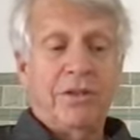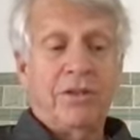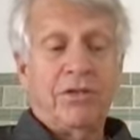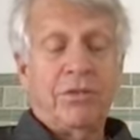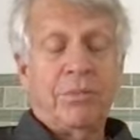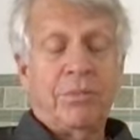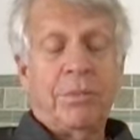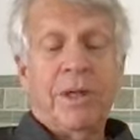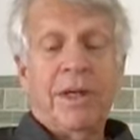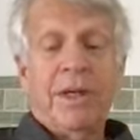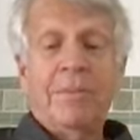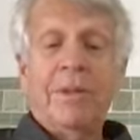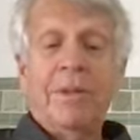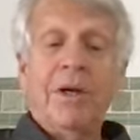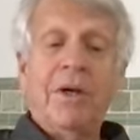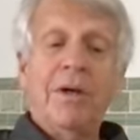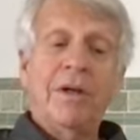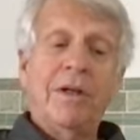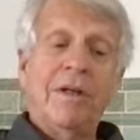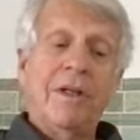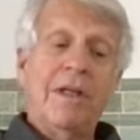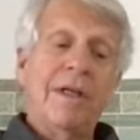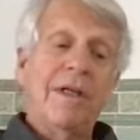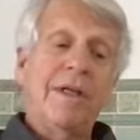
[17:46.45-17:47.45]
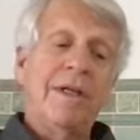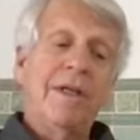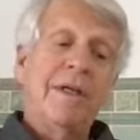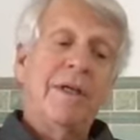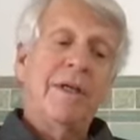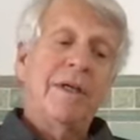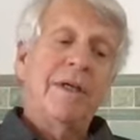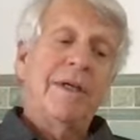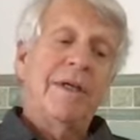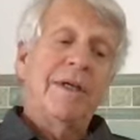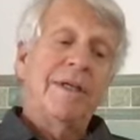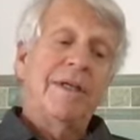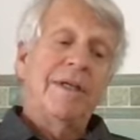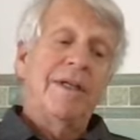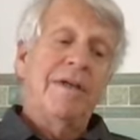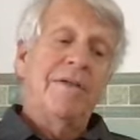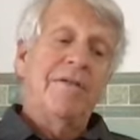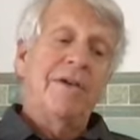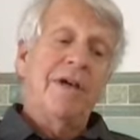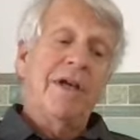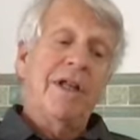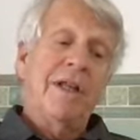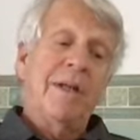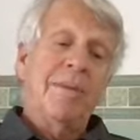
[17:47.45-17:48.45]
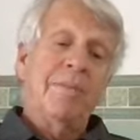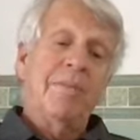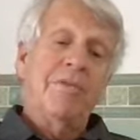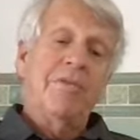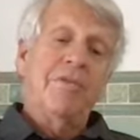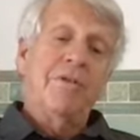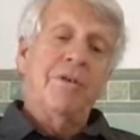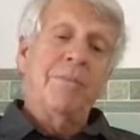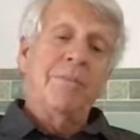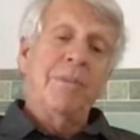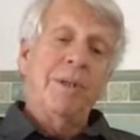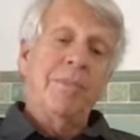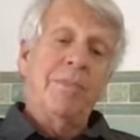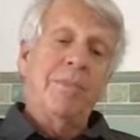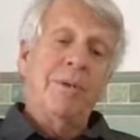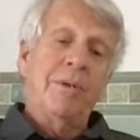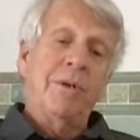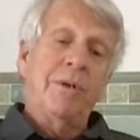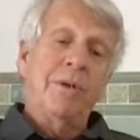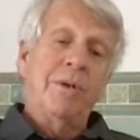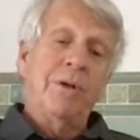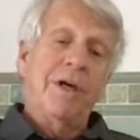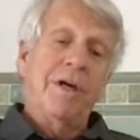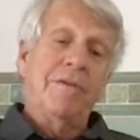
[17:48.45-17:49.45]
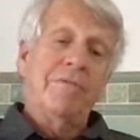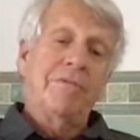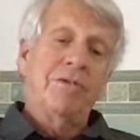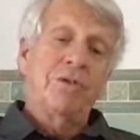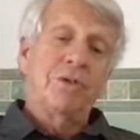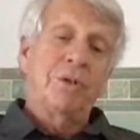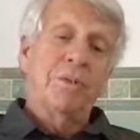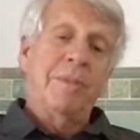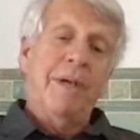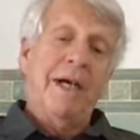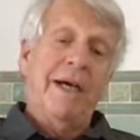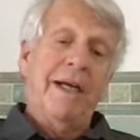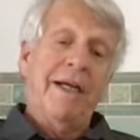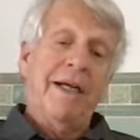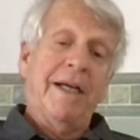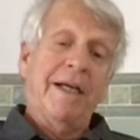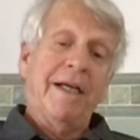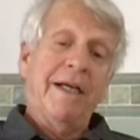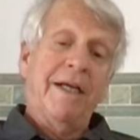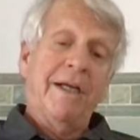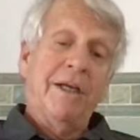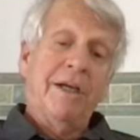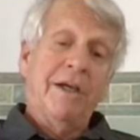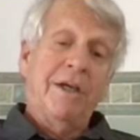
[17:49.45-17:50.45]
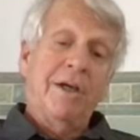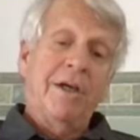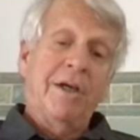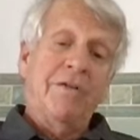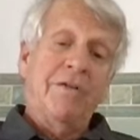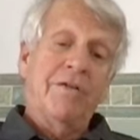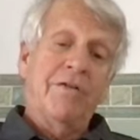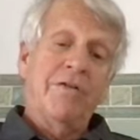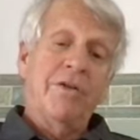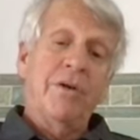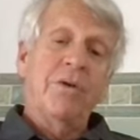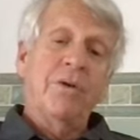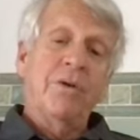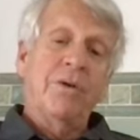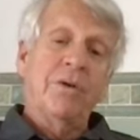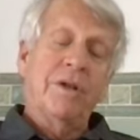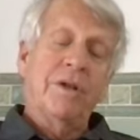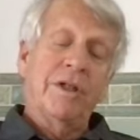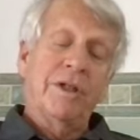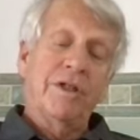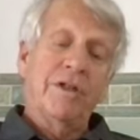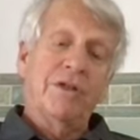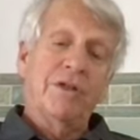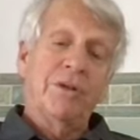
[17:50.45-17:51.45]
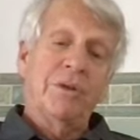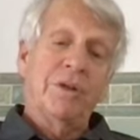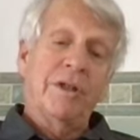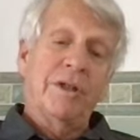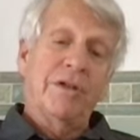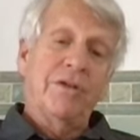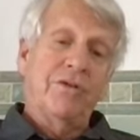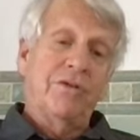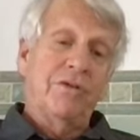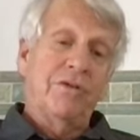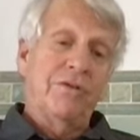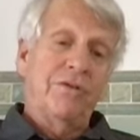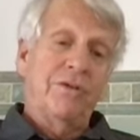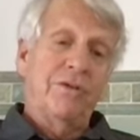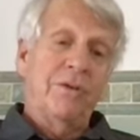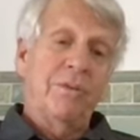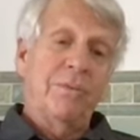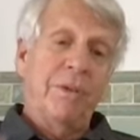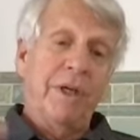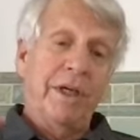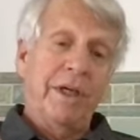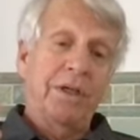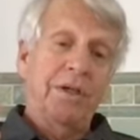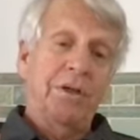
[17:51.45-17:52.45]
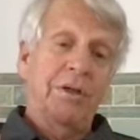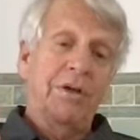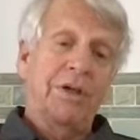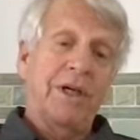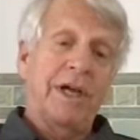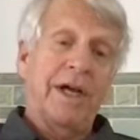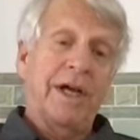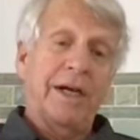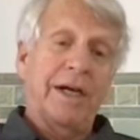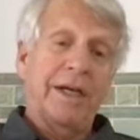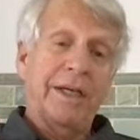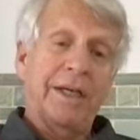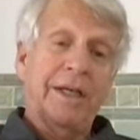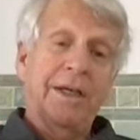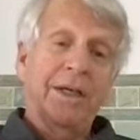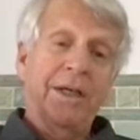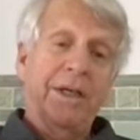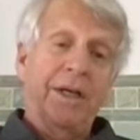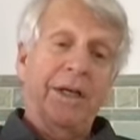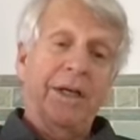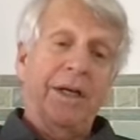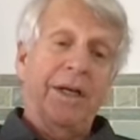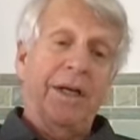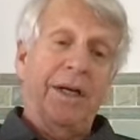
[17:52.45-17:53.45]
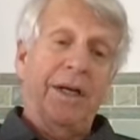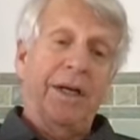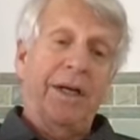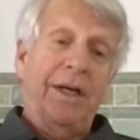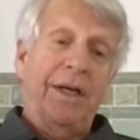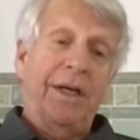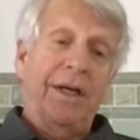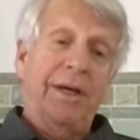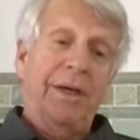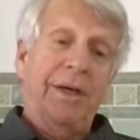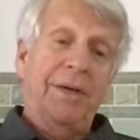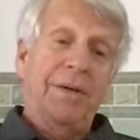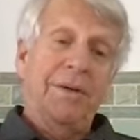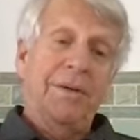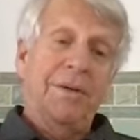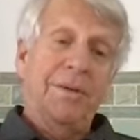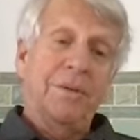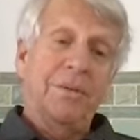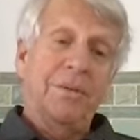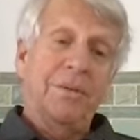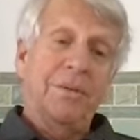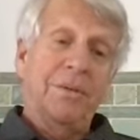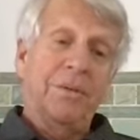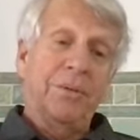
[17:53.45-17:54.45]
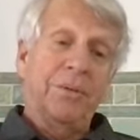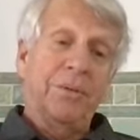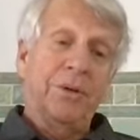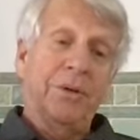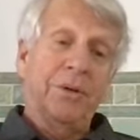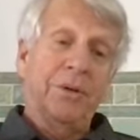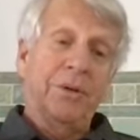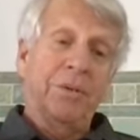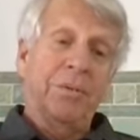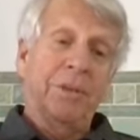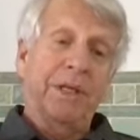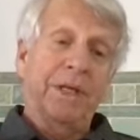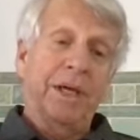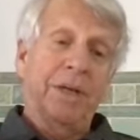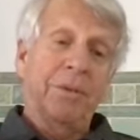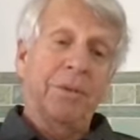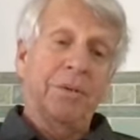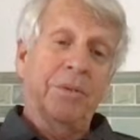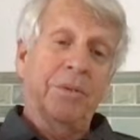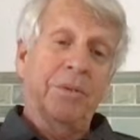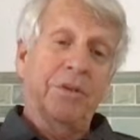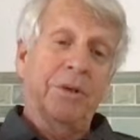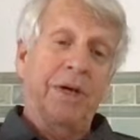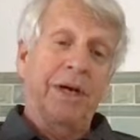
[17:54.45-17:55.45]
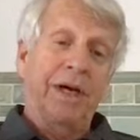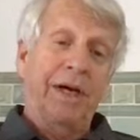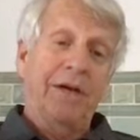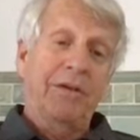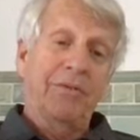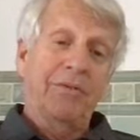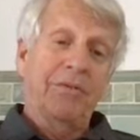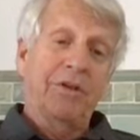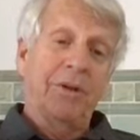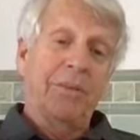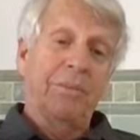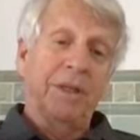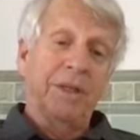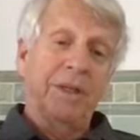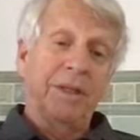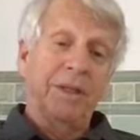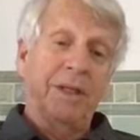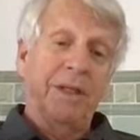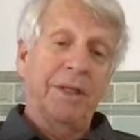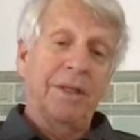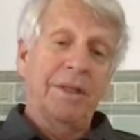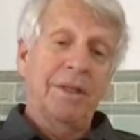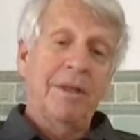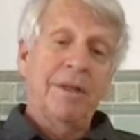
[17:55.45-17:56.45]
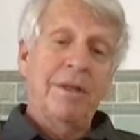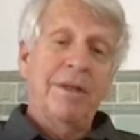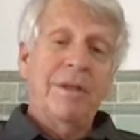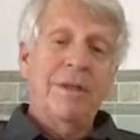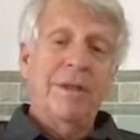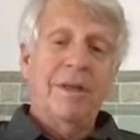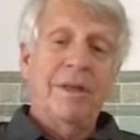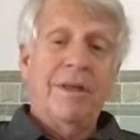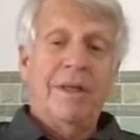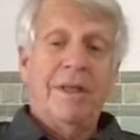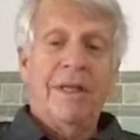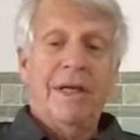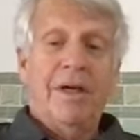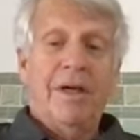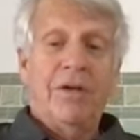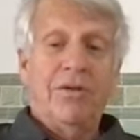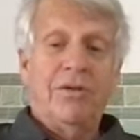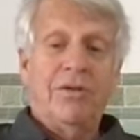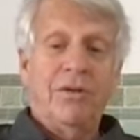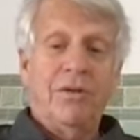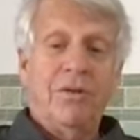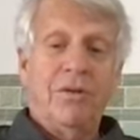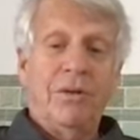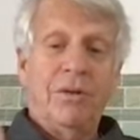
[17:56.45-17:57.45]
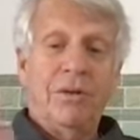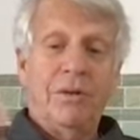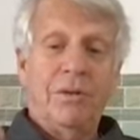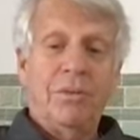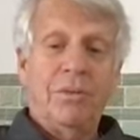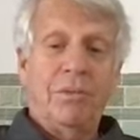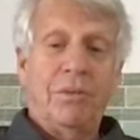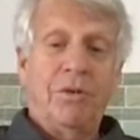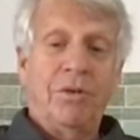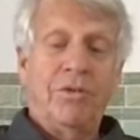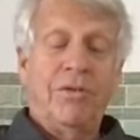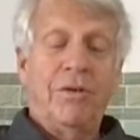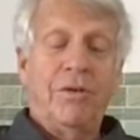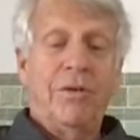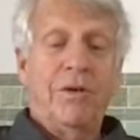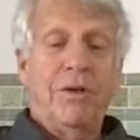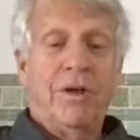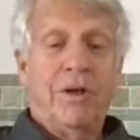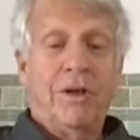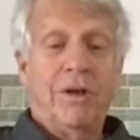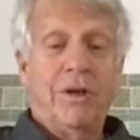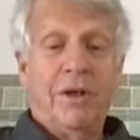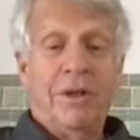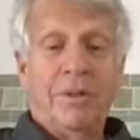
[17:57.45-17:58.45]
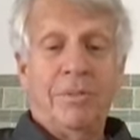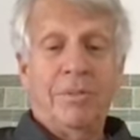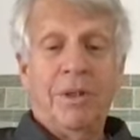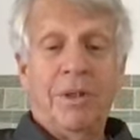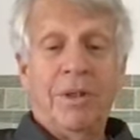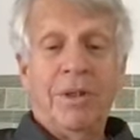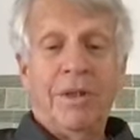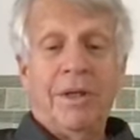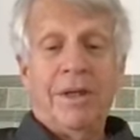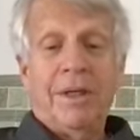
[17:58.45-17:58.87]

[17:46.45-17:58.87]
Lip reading: It's primarily developed for people who have traumatic focal injuries. If you break your neck, will you be able to have something that allows you to move your arm?